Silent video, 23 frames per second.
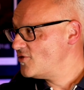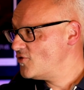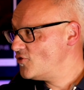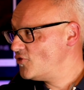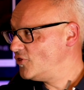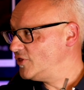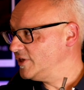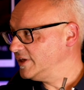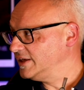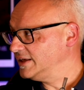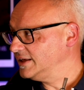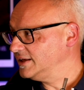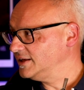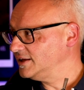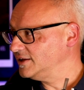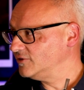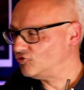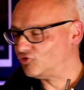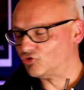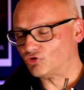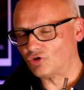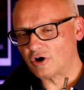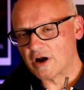the
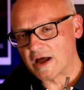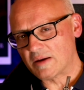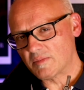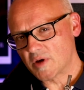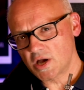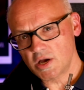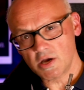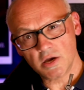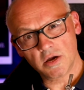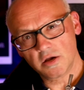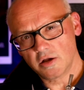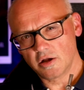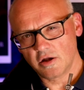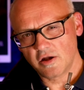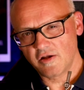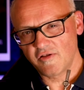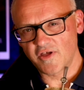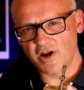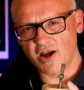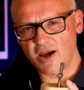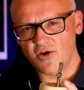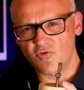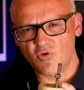drama
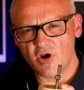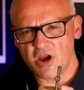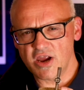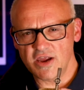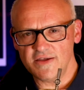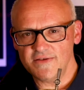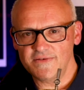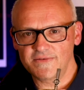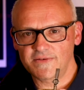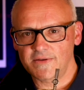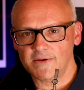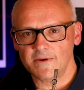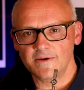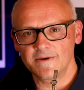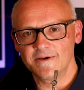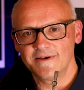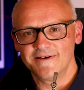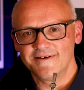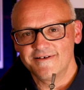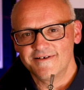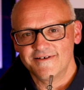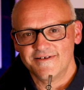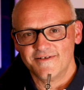that I raised.
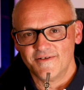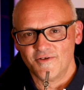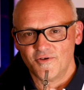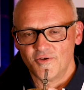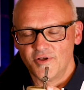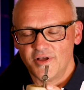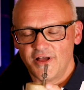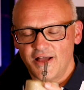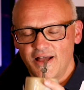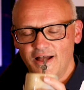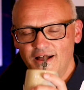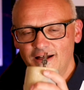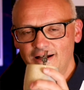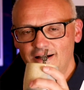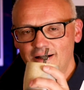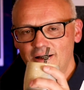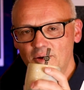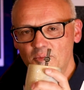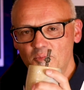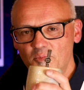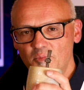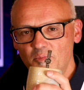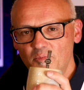
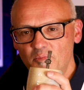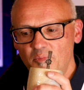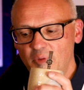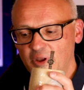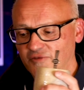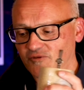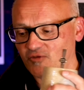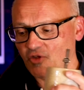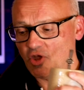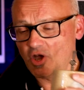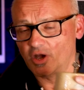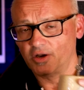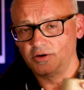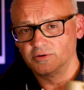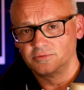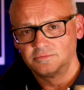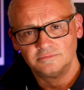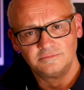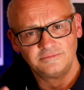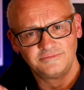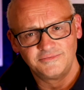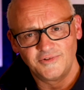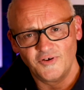But if not,
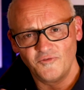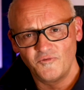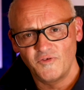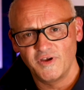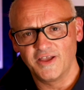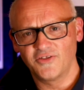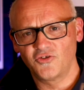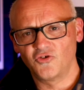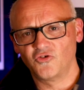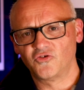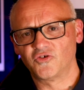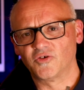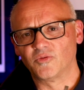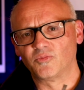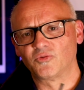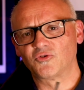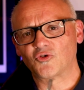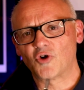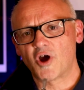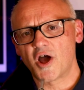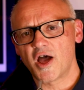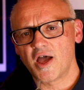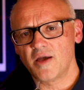don't forget to
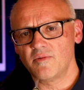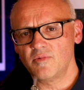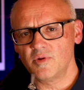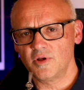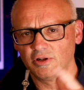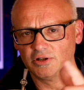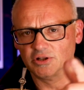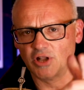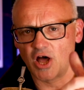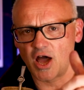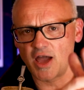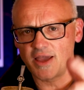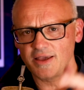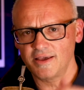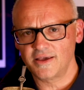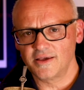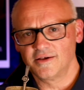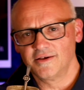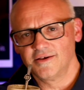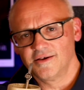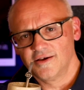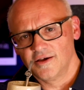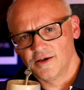subscribe,
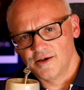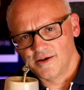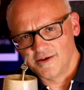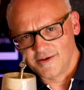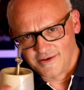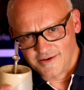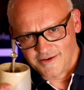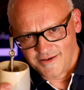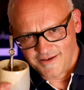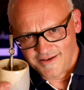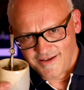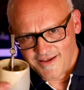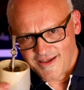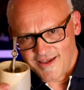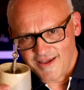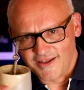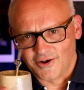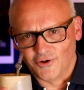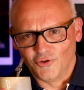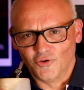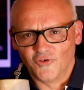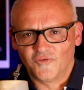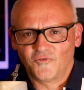like,
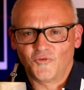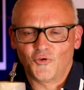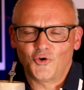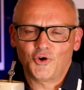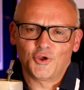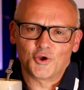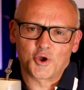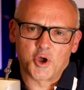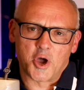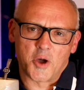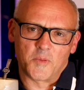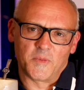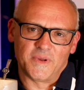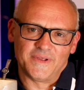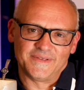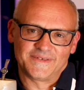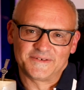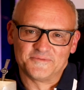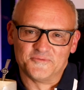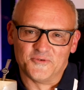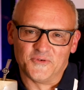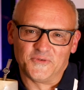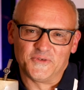and I look forward to your
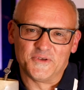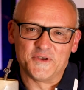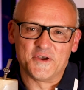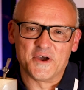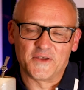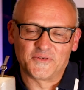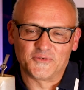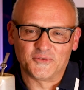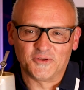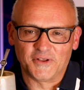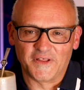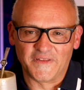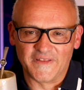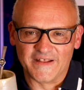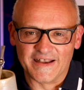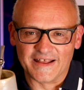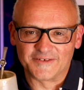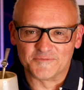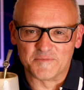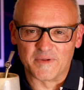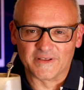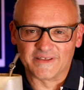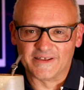comments. We'll see you guys all on the
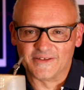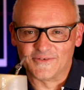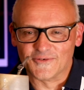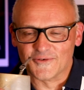next Maté